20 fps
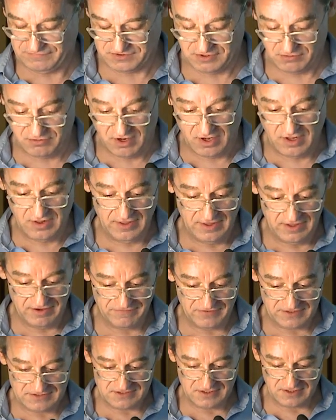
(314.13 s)
So, if
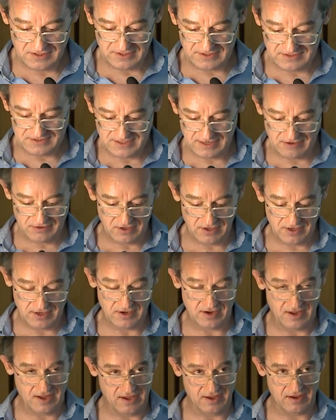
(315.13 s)
I suddenly sound like
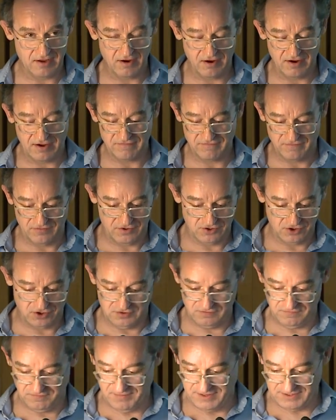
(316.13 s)
an AI
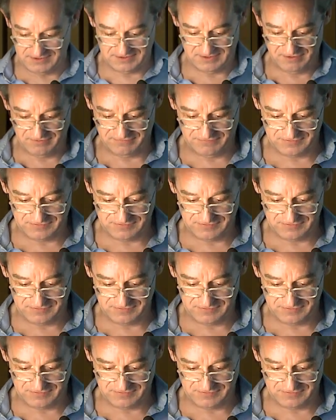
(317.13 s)
version of myself,